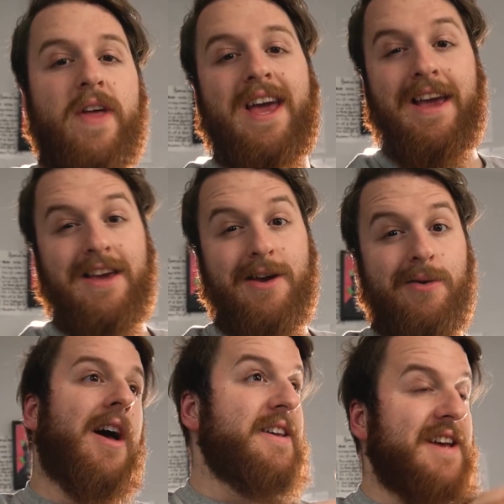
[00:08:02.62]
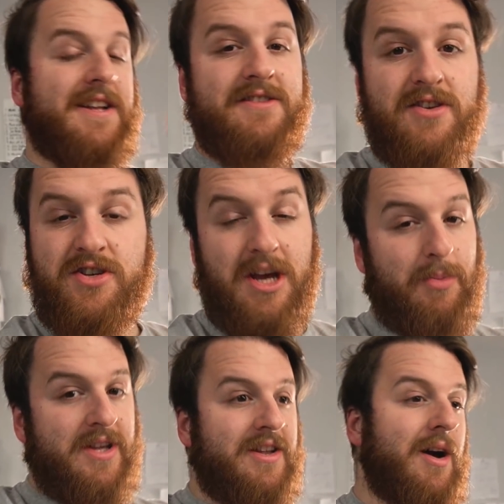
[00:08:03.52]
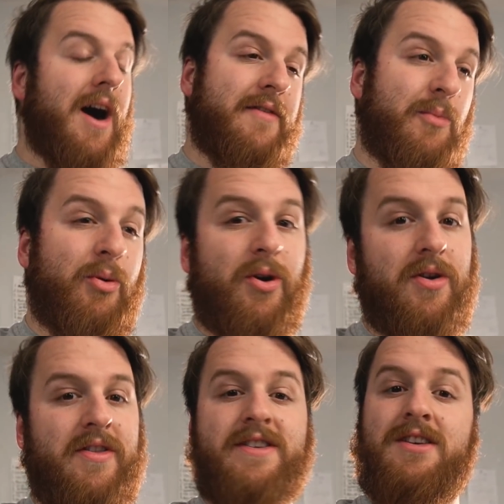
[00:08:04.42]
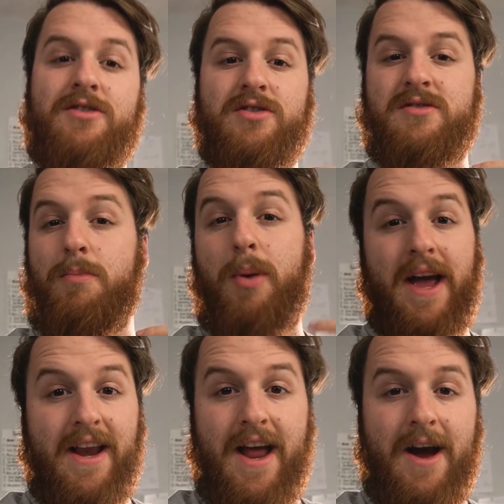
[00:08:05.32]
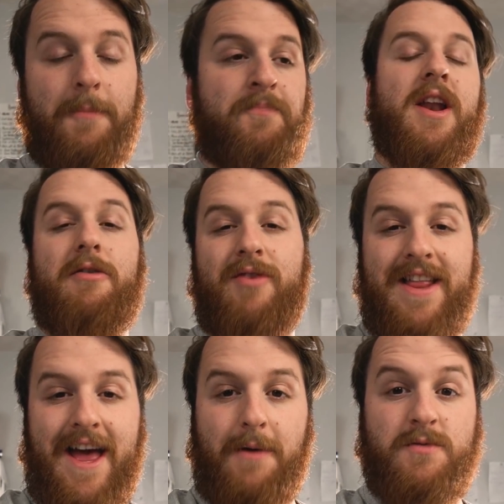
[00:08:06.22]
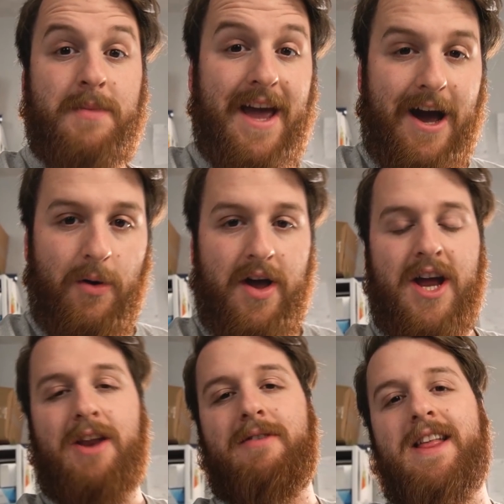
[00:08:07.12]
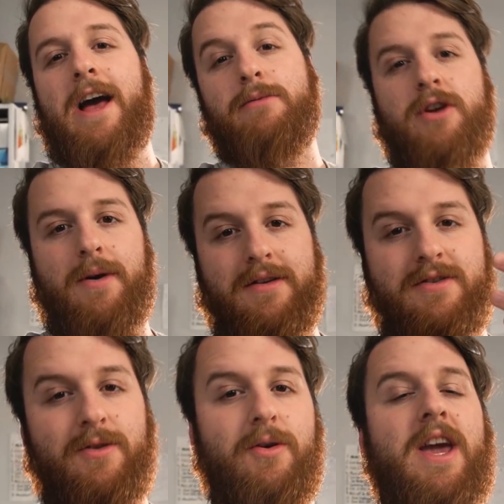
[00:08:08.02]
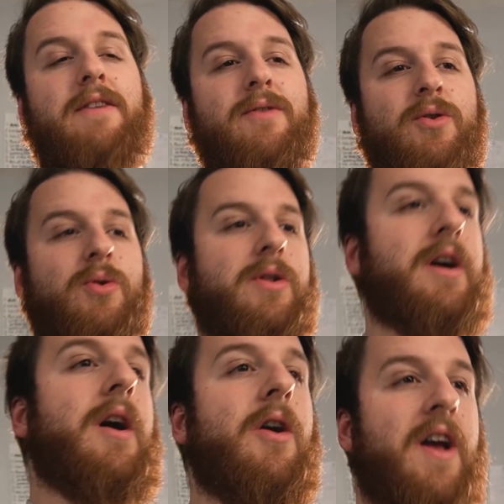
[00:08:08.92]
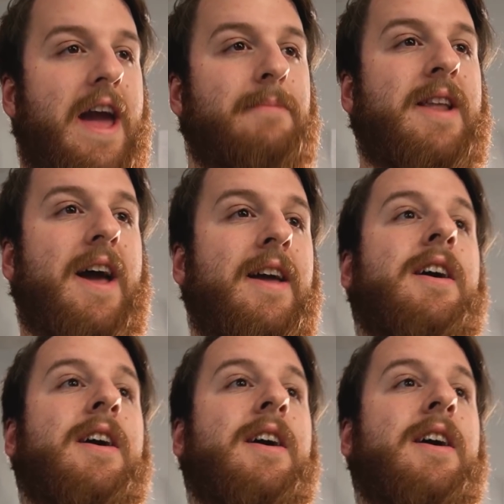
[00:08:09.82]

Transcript: the EU. It's instant shipping, you don't have to pre-order this, it's just buy it now. And it really helps me out, and it really helps you out to look even cooler on game day.